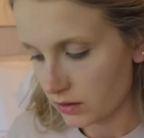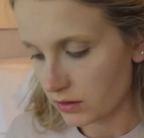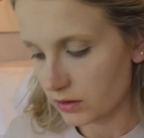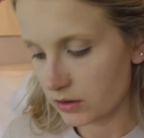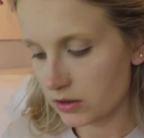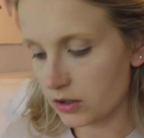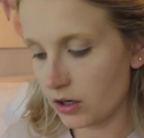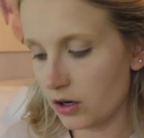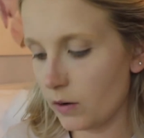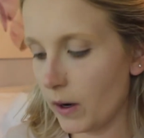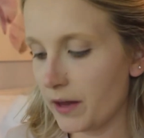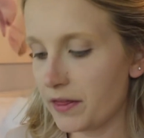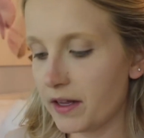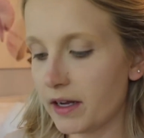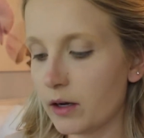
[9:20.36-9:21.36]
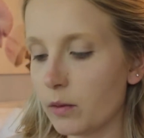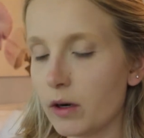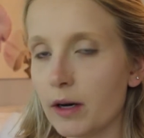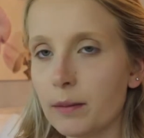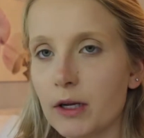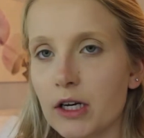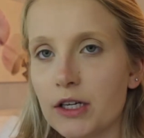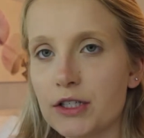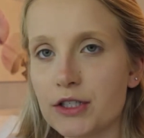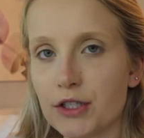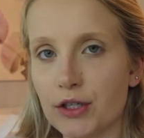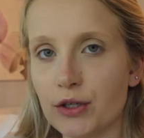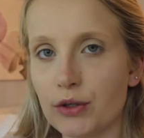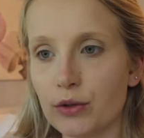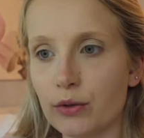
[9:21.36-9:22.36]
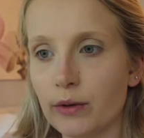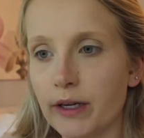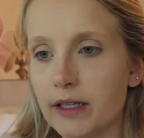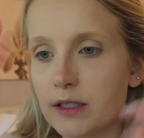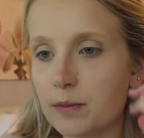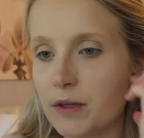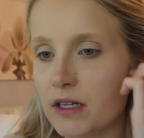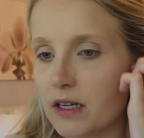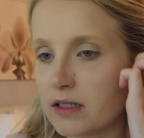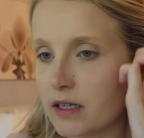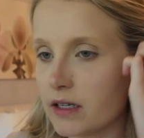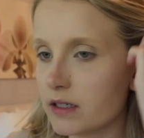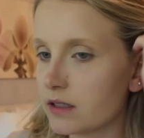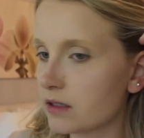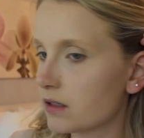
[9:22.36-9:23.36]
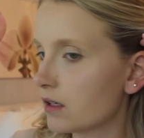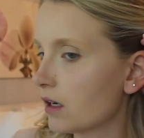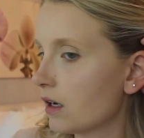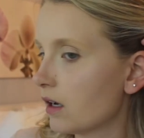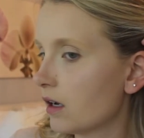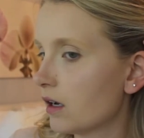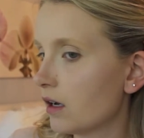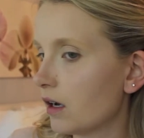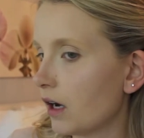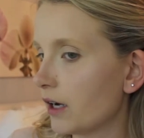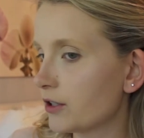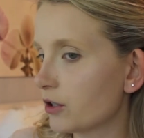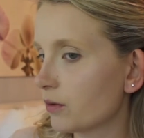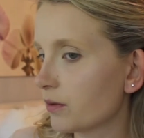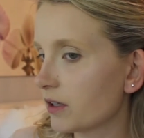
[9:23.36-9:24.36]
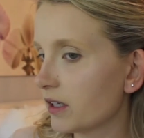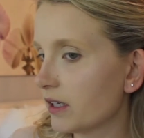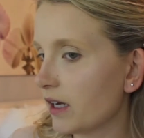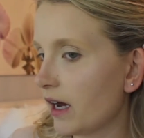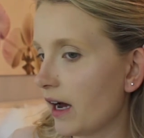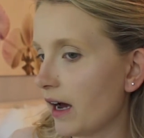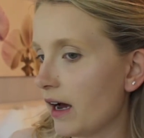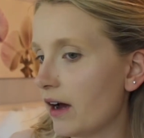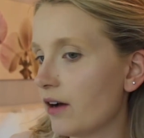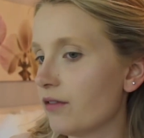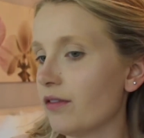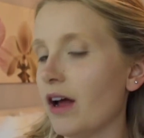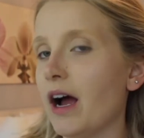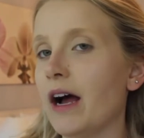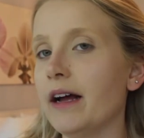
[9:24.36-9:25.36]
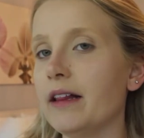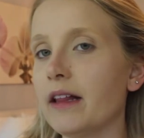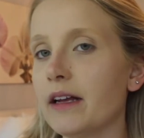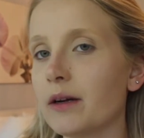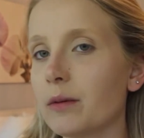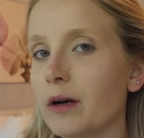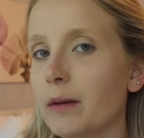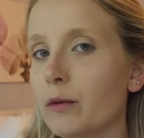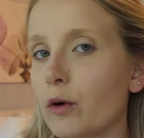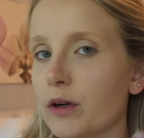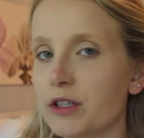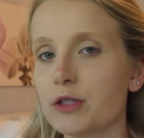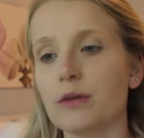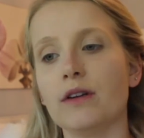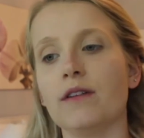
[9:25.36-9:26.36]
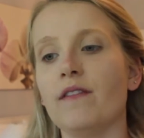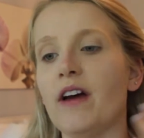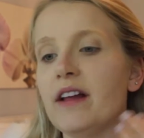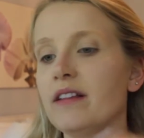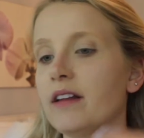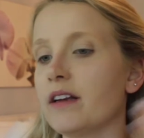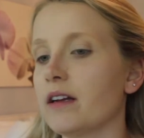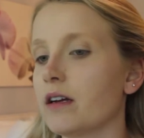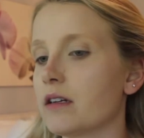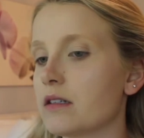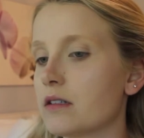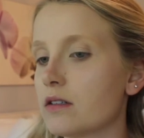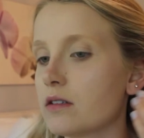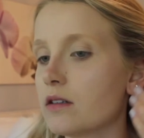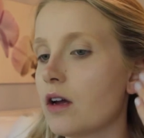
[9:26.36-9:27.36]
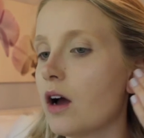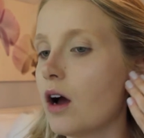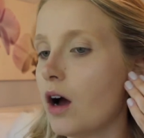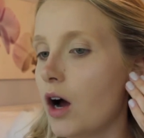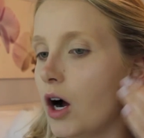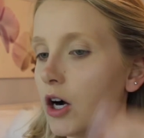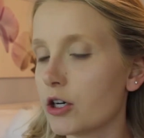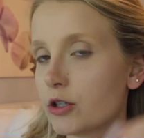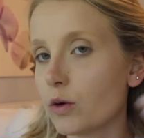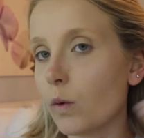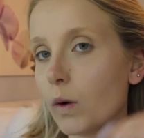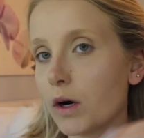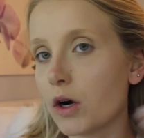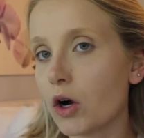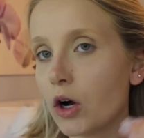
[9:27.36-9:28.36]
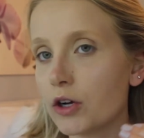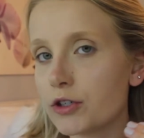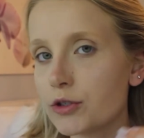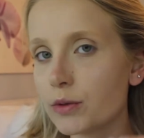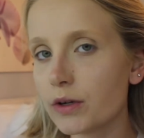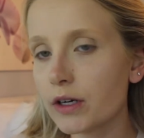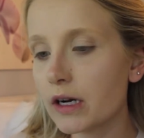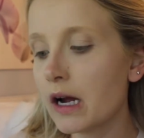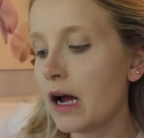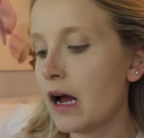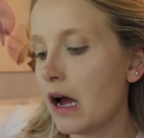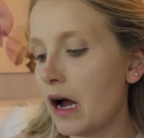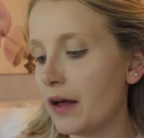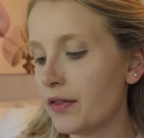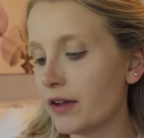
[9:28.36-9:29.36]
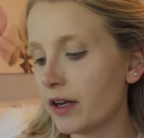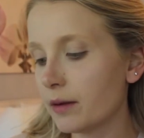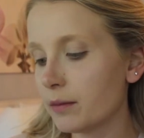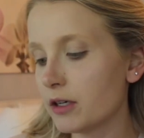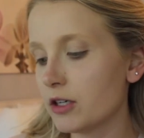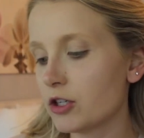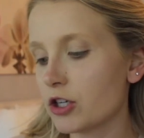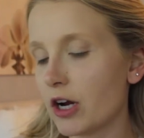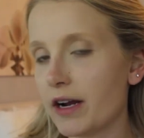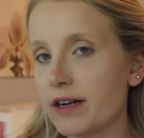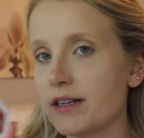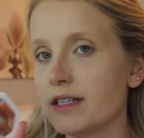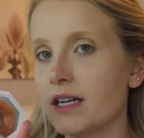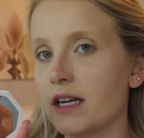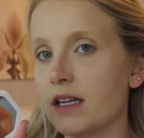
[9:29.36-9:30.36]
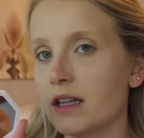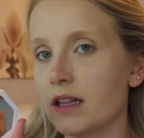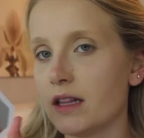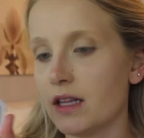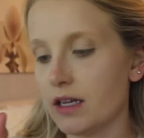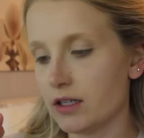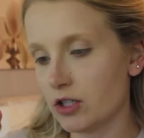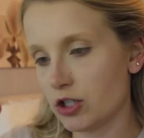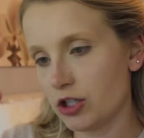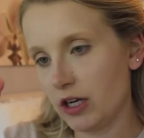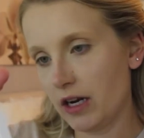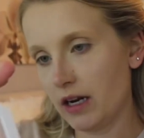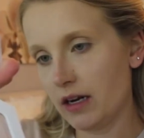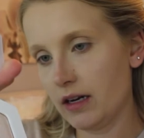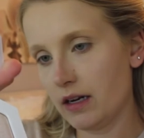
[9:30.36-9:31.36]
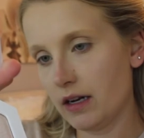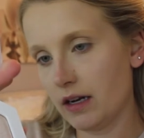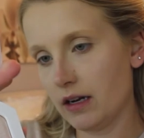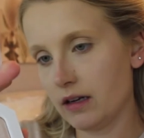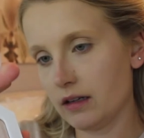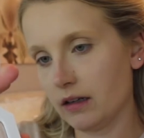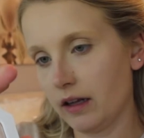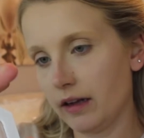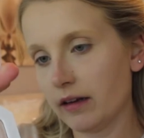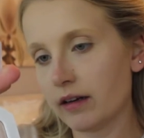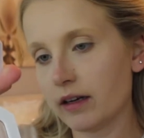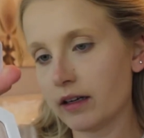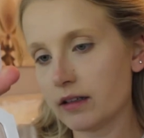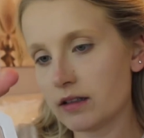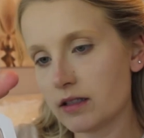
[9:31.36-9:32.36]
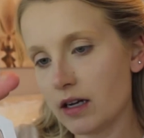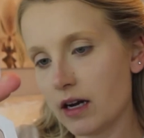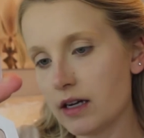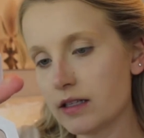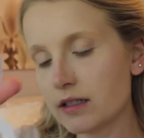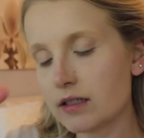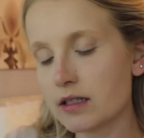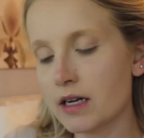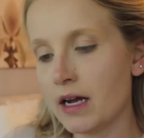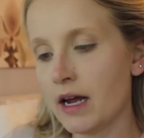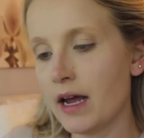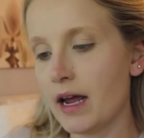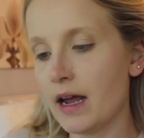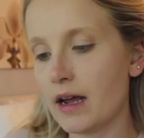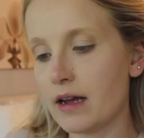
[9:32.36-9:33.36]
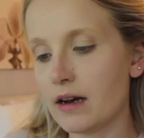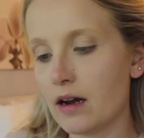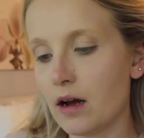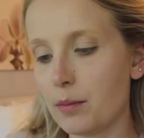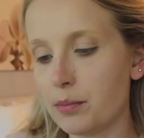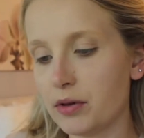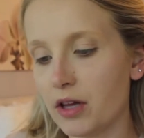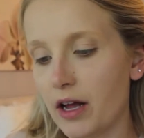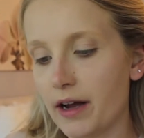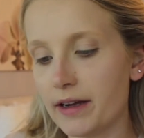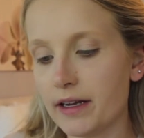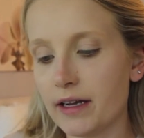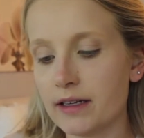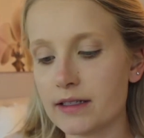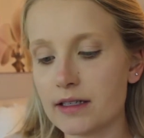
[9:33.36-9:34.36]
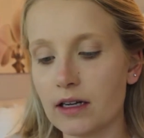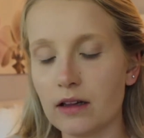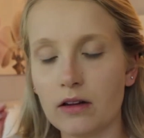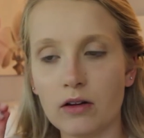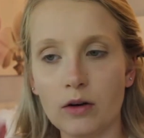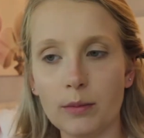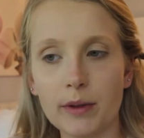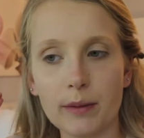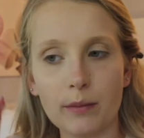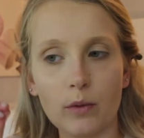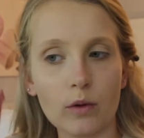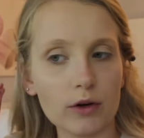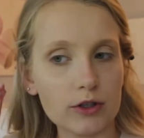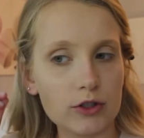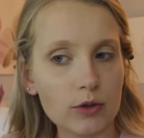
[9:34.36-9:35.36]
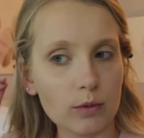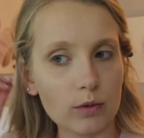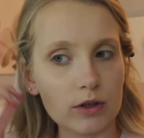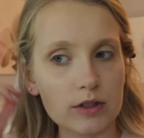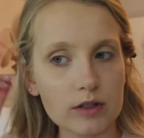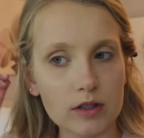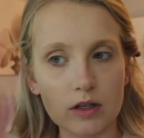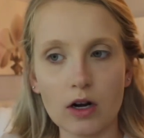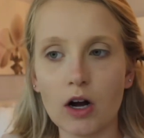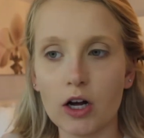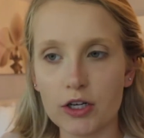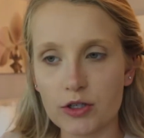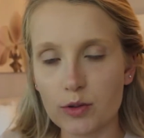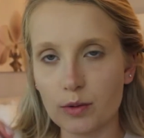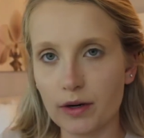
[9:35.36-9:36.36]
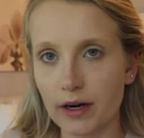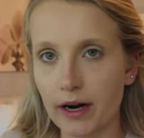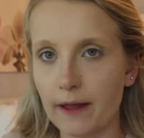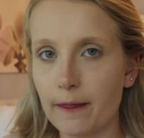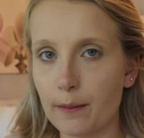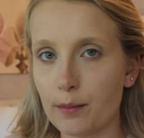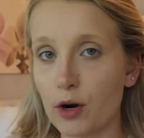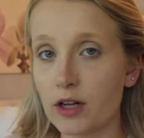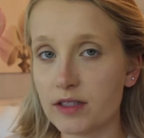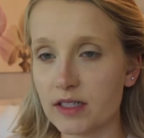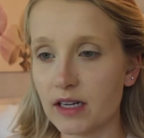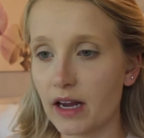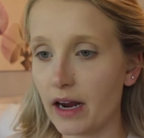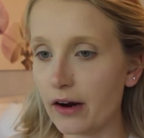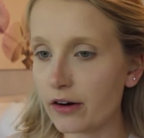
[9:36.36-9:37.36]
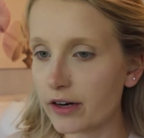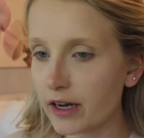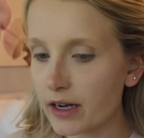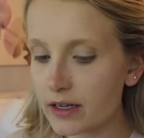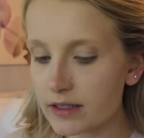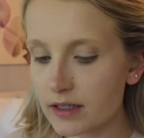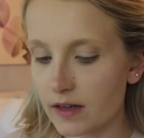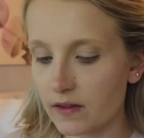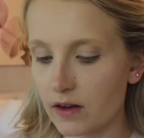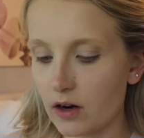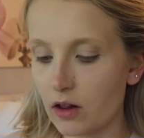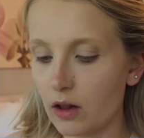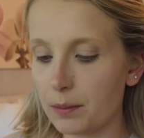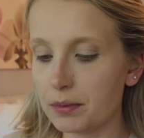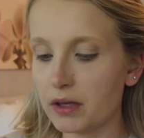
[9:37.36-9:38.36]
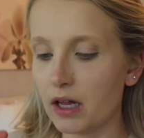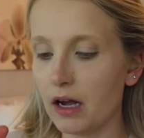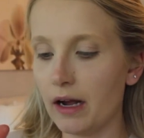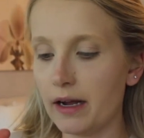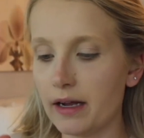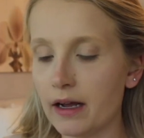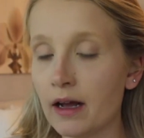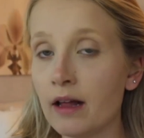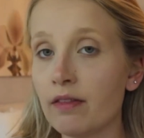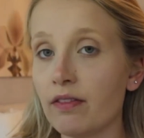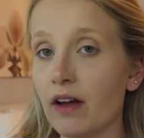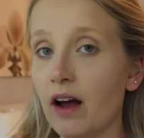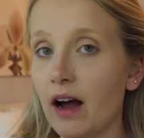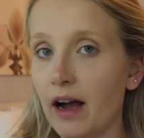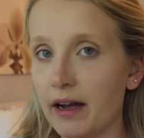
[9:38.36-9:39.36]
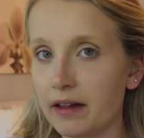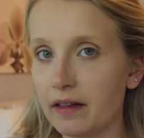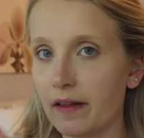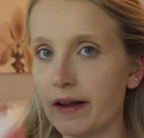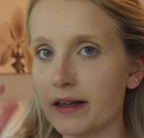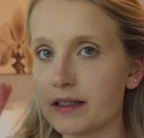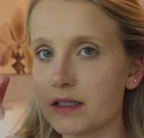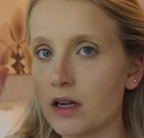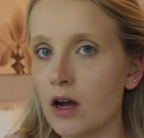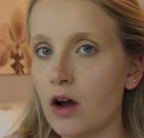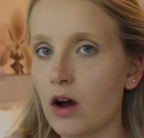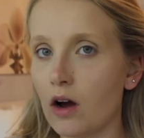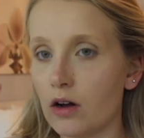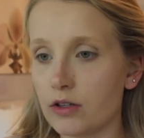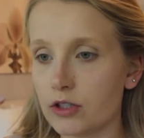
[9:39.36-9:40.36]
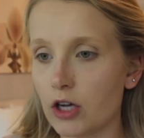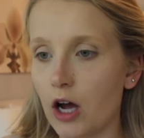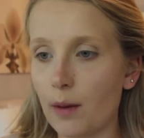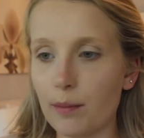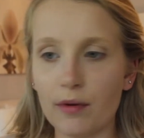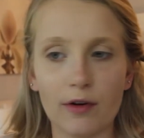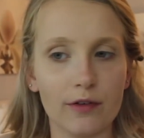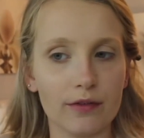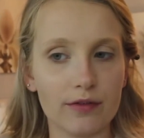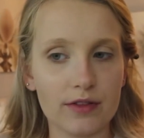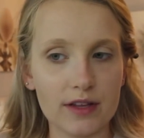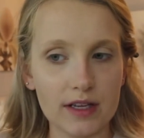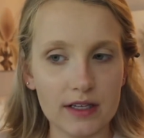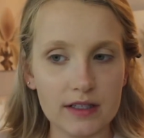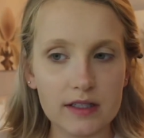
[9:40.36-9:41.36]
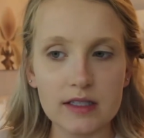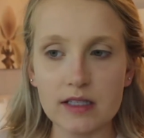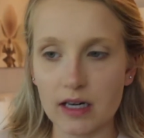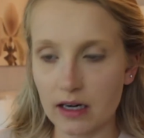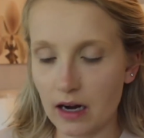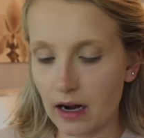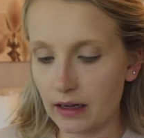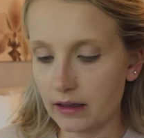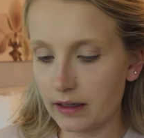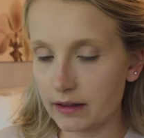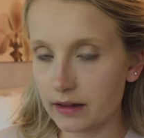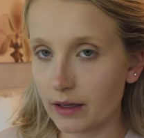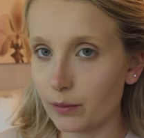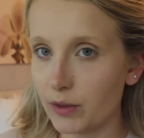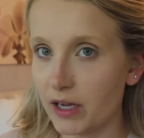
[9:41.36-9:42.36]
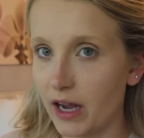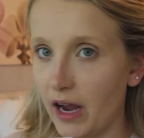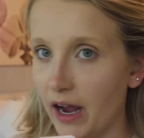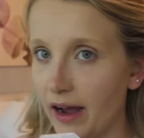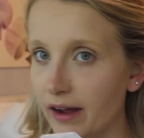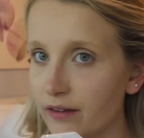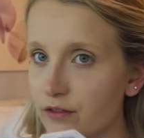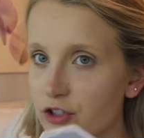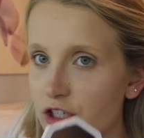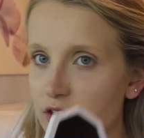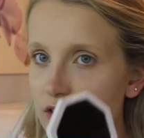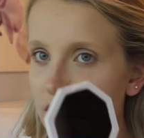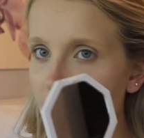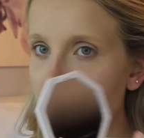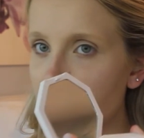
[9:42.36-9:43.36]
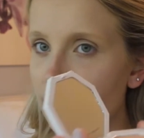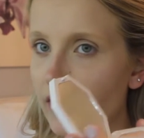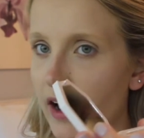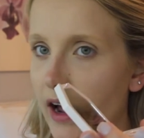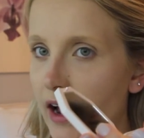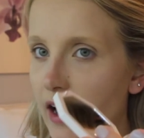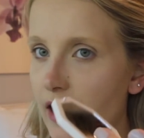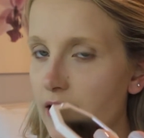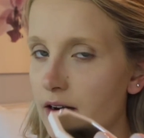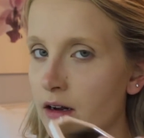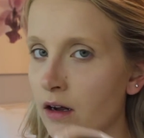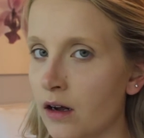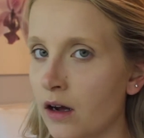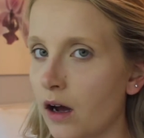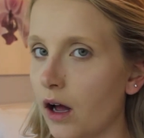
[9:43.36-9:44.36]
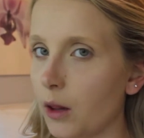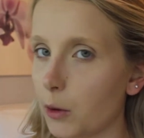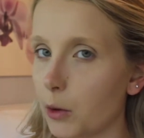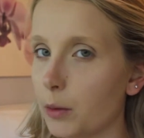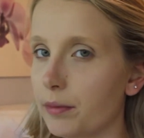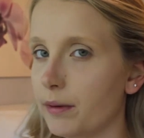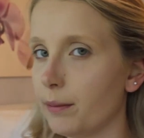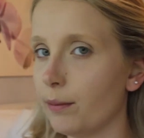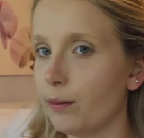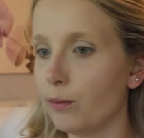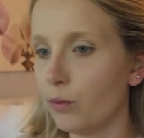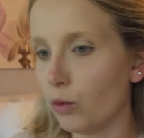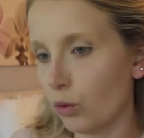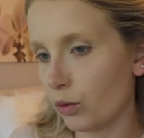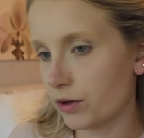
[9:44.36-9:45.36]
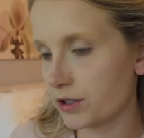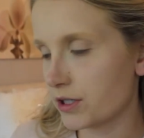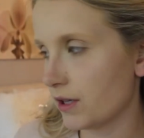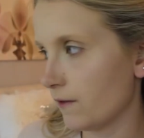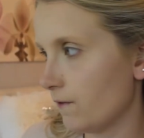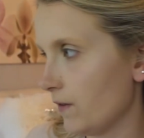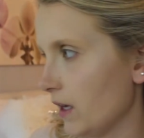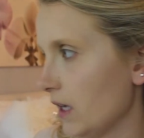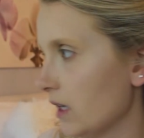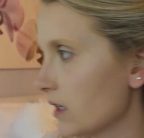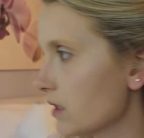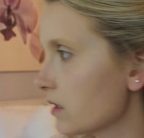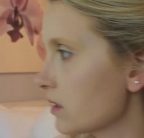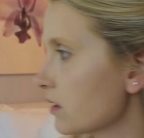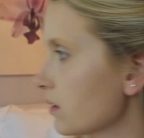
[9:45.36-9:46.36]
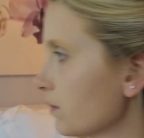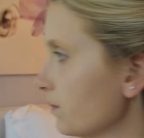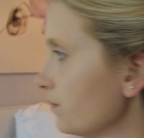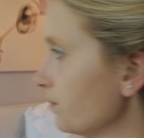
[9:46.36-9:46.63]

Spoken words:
So I think what I'm gonna do is, because I don't really have, I like when I'm going to an event like a hardcore contour, I think I'm going to try and take this shade in Lightning Dust and apply it a little bit more towards the contour and the bronzing areas, and then I'll apply the highlight on top of the stick highlight that we have, just to kind of add a little bit more to the face.